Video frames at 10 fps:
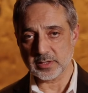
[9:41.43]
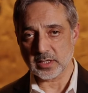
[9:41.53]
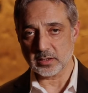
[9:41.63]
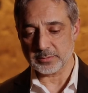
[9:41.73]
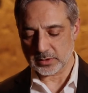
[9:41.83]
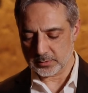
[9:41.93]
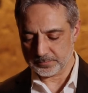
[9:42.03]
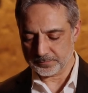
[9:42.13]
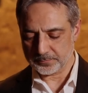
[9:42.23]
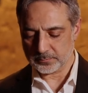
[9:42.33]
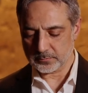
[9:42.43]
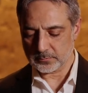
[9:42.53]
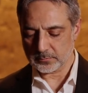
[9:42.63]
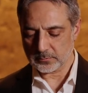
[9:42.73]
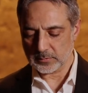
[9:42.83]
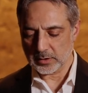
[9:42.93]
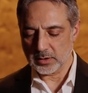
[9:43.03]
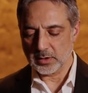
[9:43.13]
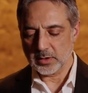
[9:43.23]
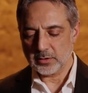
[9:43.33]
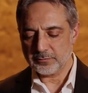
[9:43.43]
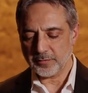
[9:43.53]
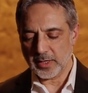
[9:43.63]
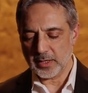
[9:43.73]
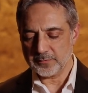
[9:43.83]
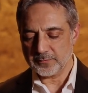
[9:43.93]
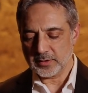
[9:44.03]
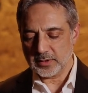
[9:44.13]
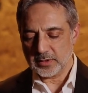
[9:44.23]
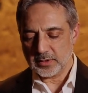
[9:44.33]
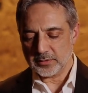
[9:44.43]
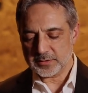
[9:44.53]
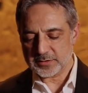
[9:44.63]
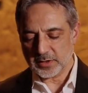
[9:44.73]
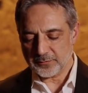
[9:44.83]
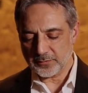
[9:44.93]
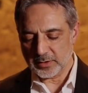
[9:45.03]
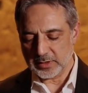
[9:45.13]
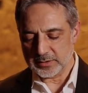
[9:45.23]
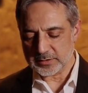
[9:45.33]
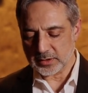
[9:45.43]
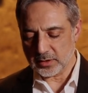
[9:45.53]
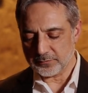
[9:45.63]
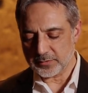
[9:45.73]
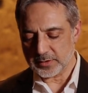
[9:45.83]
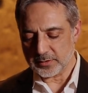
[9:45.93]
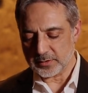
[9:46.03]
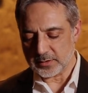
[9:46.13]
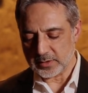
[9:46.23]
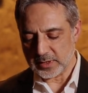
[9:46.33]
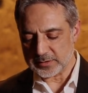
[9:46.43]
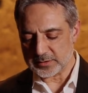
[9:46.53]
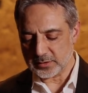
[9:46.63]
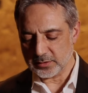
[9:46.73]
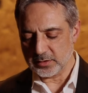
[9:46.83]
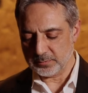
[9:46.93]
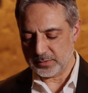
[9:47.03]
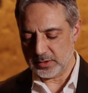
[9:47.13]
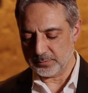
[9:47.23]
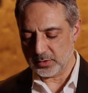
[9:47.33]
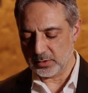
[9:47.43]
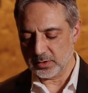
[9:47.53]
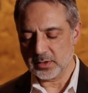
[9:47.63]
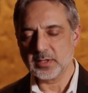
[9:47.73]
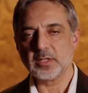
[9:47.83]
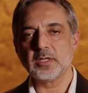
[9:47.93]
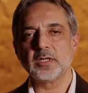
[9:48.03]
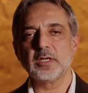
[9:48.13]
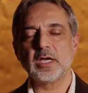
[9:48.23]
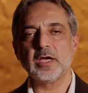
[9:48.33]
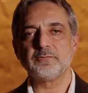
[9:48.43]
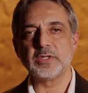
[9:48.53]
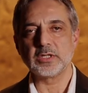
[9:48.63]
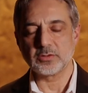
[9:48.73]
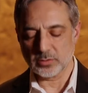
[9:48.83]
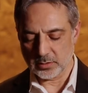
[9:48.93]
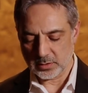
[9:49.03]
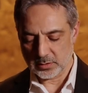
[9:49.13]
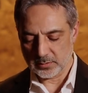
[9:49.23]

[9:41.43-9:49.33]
Arabic. Five, the sufferings of the Assyrian people have been ignored.